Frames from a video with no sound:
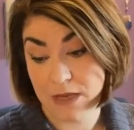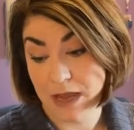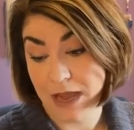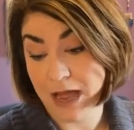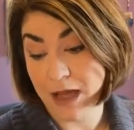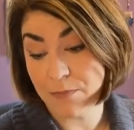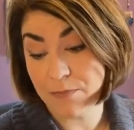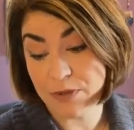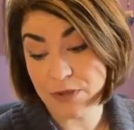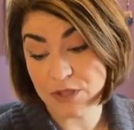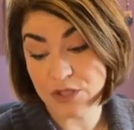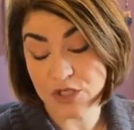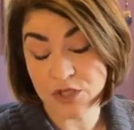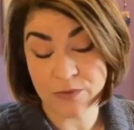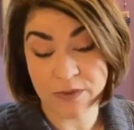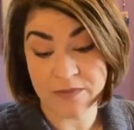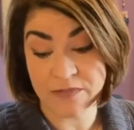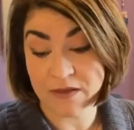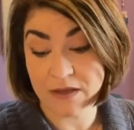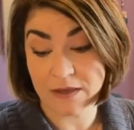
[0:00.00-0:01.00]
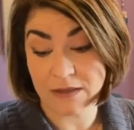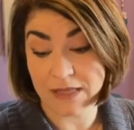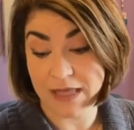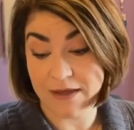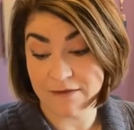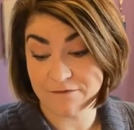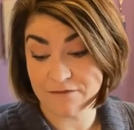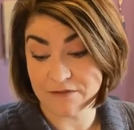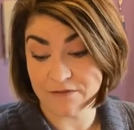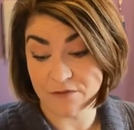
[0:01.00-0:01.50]
I'll put you in the
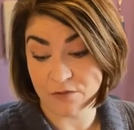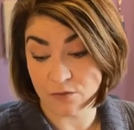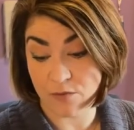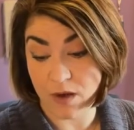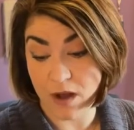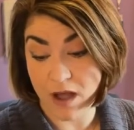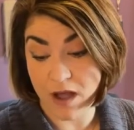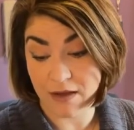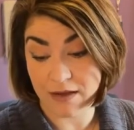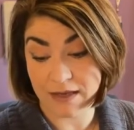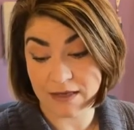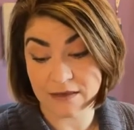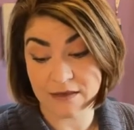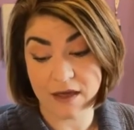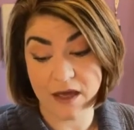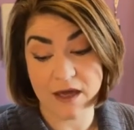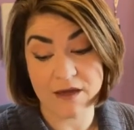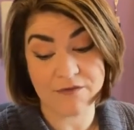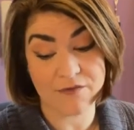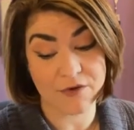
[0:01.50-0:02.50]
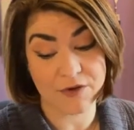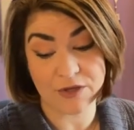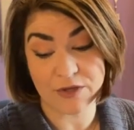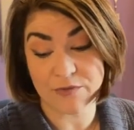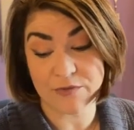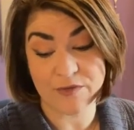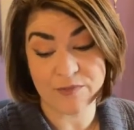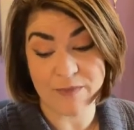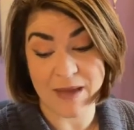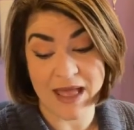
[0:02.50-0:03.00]
cleft of the rock and cover you
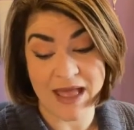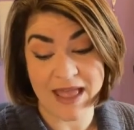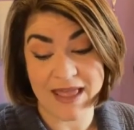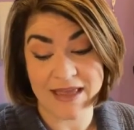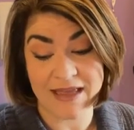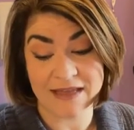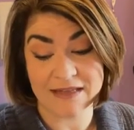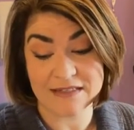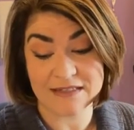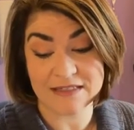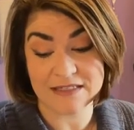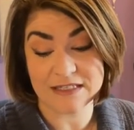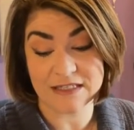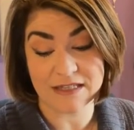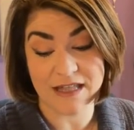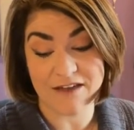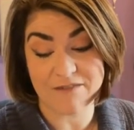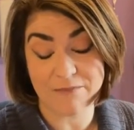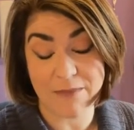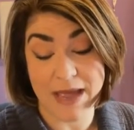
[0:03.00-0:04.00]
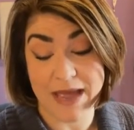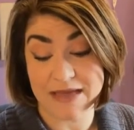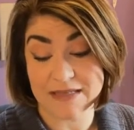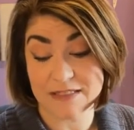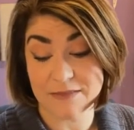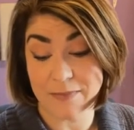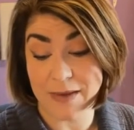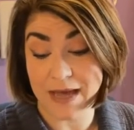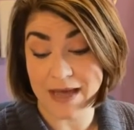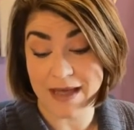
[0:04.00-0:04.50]
with my hand until I've
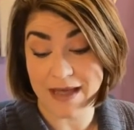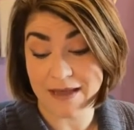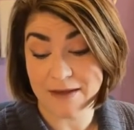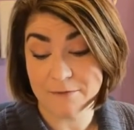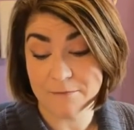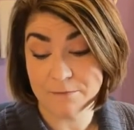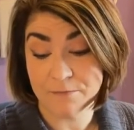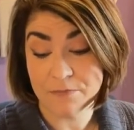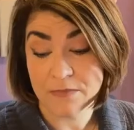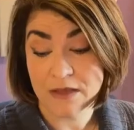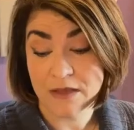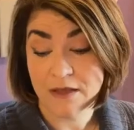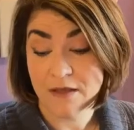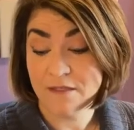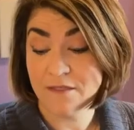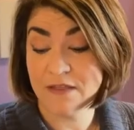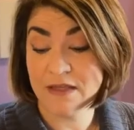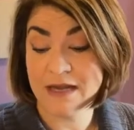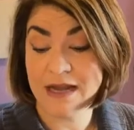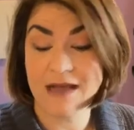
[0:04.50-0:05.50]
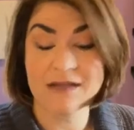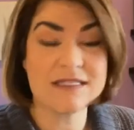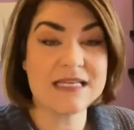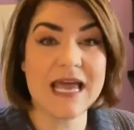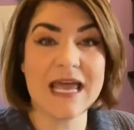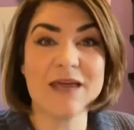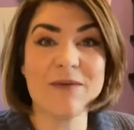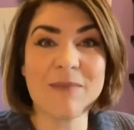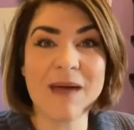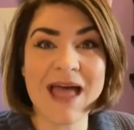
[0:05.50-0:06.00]
passed by. Then I'll
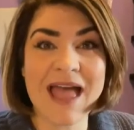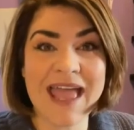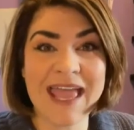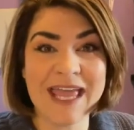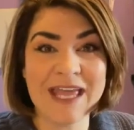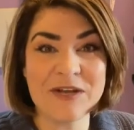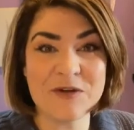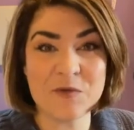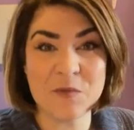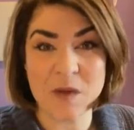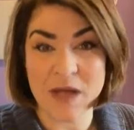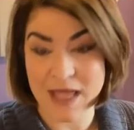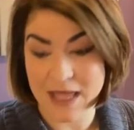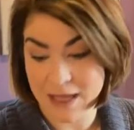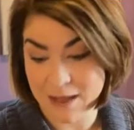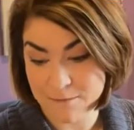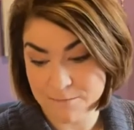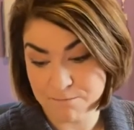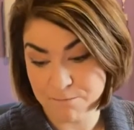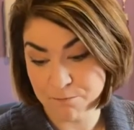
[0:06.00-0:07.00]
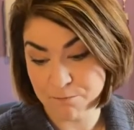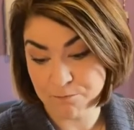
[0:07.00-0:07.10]
take my hand away